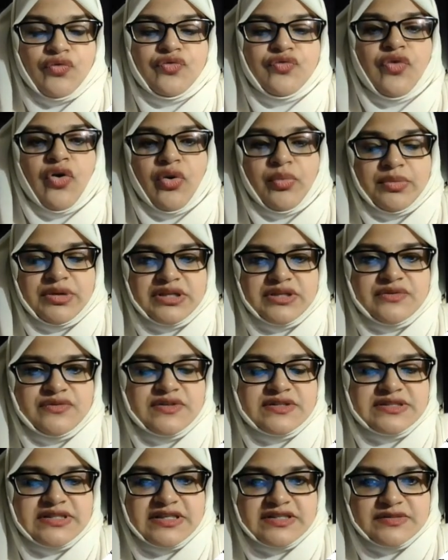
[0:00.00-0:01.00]
Formative
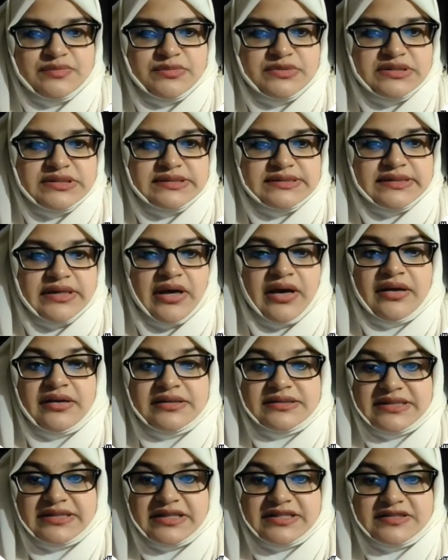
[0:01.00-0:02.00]
assessments are
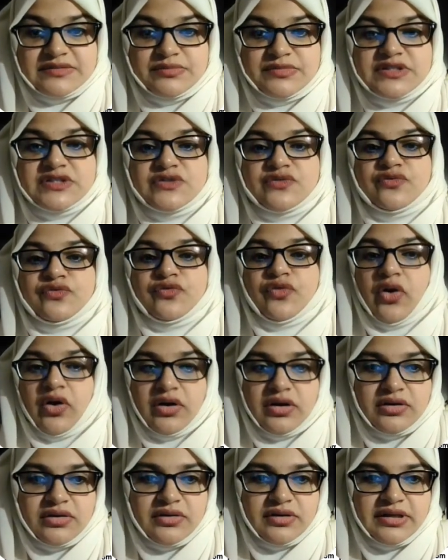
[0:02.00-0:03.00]
assessments
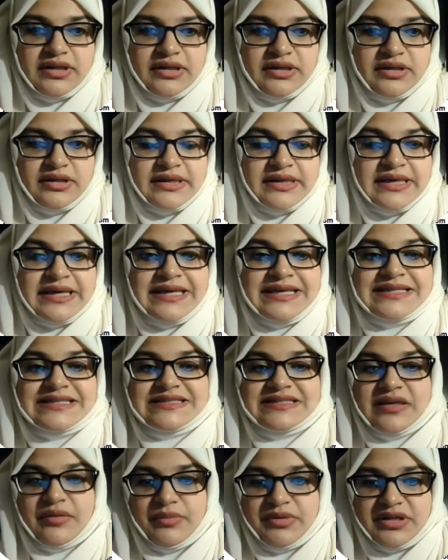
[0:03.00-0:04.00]
for learning.
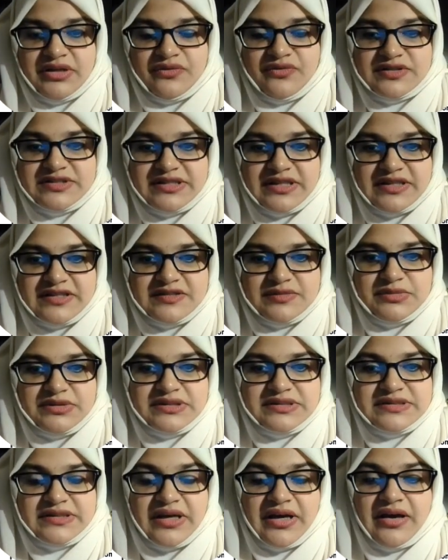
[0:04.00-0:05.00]
Summative
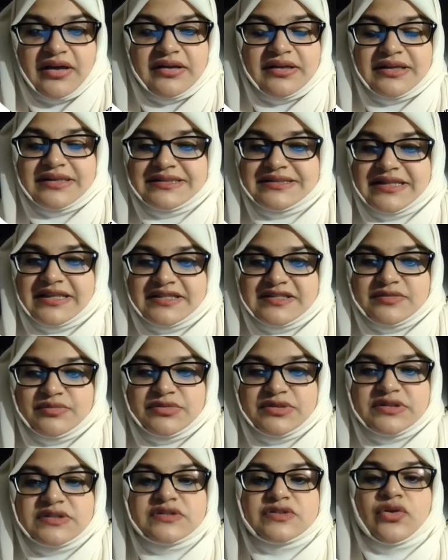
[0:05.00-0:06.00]
assessments are
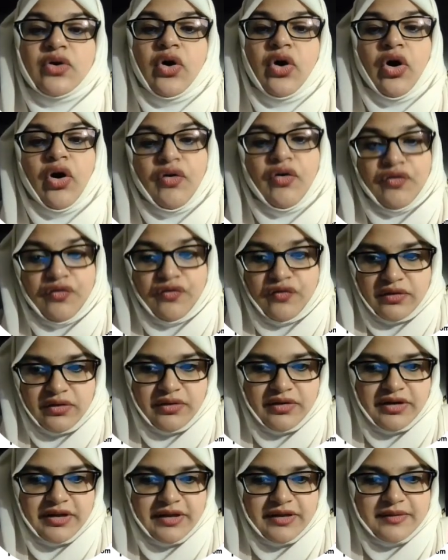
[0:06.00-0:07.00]
assessments of
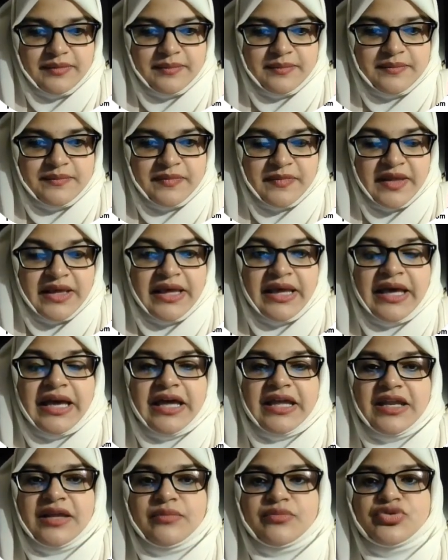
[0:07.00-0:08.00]
learning.
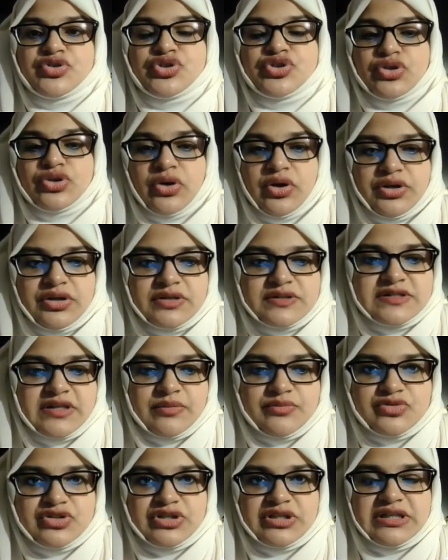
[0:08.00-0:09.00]
And I'm sure your
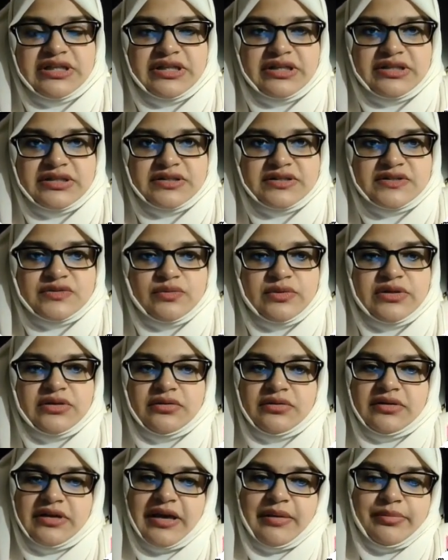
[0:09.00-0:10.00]
subject leaders will
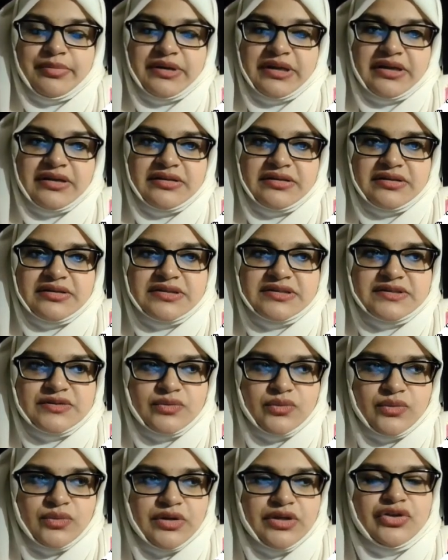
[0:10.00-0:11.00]
elaborate this
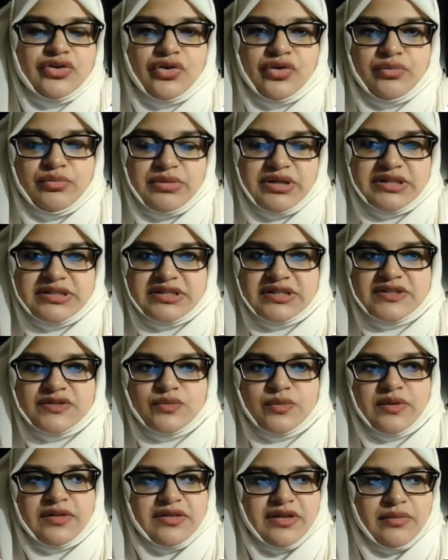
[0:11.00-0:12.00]
in your meetings
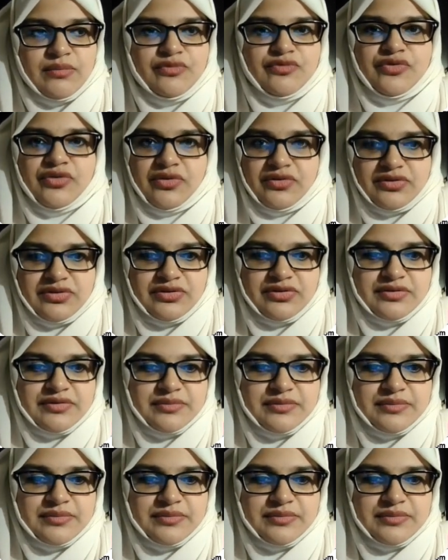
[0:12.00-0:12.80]
with them further.